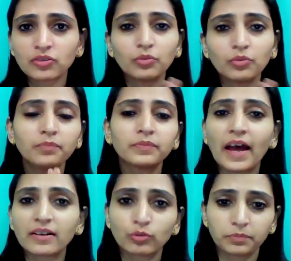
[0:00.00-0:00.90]
so
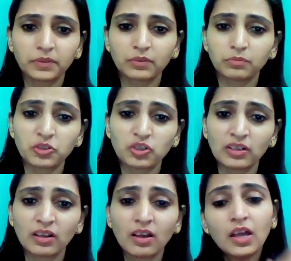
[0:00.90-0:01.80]
that could be a good machine.